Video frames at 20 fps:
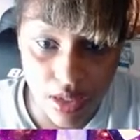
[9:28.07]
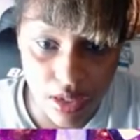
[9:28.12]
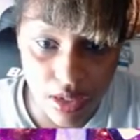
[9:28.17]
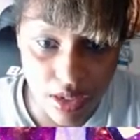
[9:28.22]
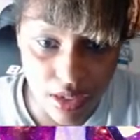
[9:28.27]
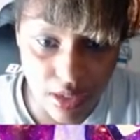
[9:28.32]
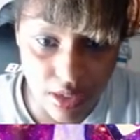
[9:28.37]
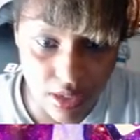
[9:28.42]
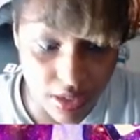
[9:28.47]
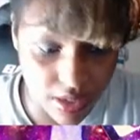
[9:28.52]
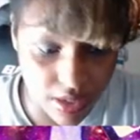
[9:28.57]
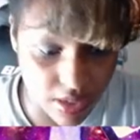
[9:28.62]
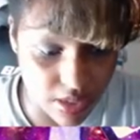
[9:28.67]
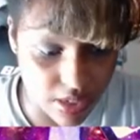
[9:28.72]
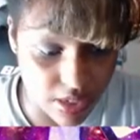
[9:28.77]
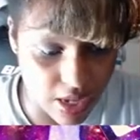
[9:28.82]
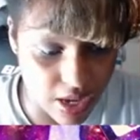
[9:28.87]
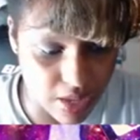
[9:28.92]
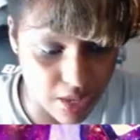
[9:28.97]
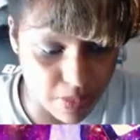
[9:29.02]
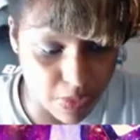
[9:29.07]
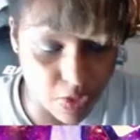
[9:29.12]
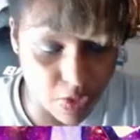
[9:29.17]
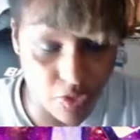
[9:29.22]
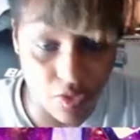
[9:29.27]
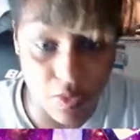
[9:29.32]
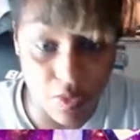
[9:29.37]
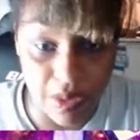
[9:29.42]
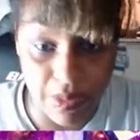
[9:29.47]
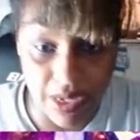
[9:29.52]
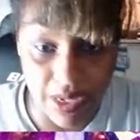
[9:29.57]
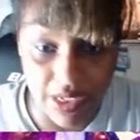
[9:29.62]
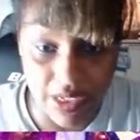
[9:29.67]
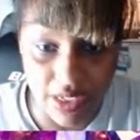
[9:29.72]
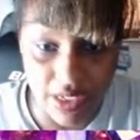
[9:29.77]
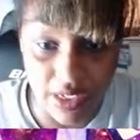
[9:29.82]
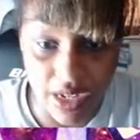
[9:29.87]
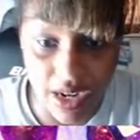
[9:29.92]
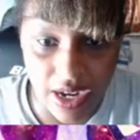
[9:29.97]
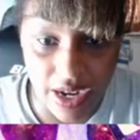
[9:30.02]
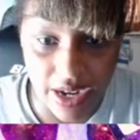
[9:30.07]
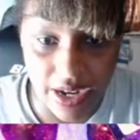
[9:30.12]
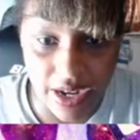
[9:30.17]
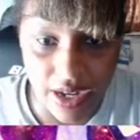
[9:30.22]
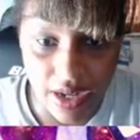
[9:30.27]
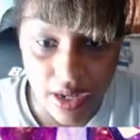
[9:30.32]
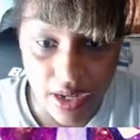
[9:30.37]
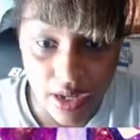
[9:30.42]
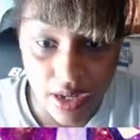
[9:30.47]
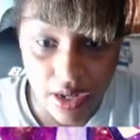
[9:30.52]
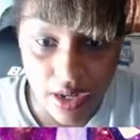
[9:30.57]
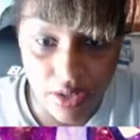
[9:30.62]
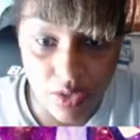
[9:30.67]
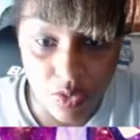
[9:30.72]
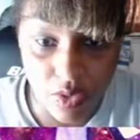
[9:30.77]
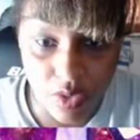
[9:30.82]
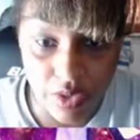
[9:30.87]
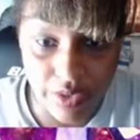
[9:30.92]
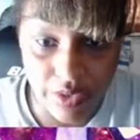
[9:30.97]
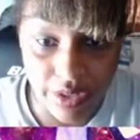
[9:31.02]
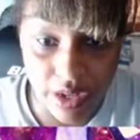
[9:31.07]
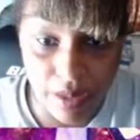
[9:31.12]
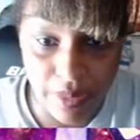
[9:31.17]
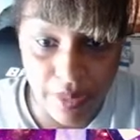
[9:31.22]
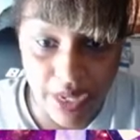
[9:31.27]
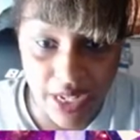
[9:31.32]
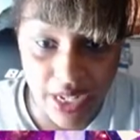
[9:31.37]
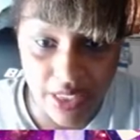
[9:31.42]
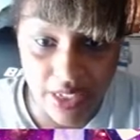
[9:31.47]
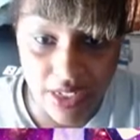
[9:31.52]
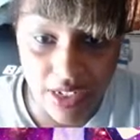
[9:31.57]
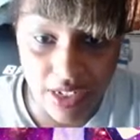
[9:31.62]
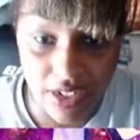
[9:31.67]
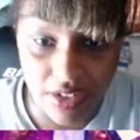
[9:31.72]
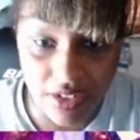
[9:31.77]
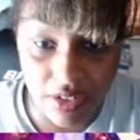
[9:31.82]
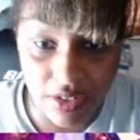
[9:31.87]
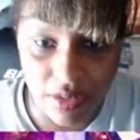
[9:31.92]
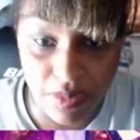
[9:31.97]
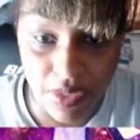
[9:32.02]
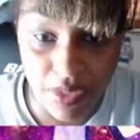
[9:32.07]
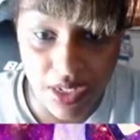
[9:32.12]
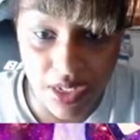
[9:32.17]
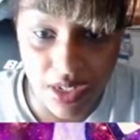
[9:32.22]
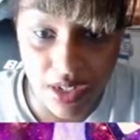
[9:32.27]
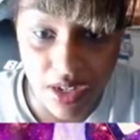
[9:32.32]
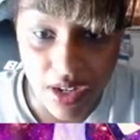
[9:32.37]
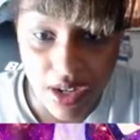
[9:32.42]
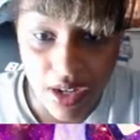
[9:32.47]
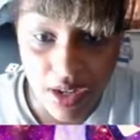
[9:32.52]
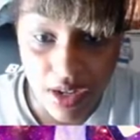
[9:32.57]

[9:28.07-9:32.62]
It's, it's sad but true. We about to die. I'm just wondering how bad the death's going to be.